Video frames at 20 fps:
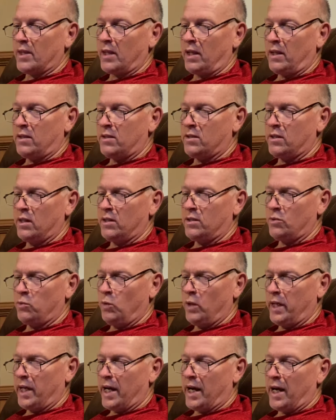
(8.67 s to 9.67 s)
It says,
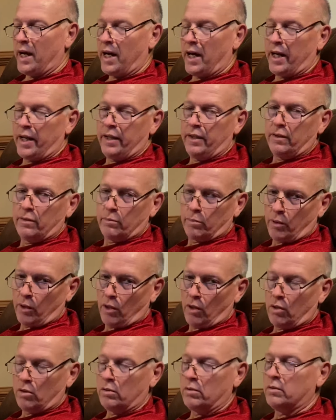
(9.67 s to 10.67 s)
When I,
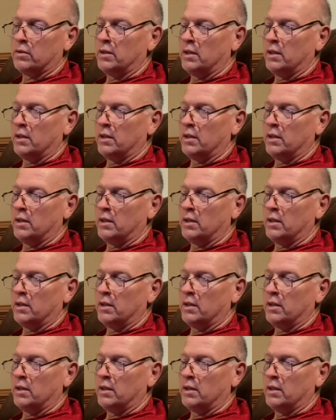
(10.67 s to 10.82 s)
Paul,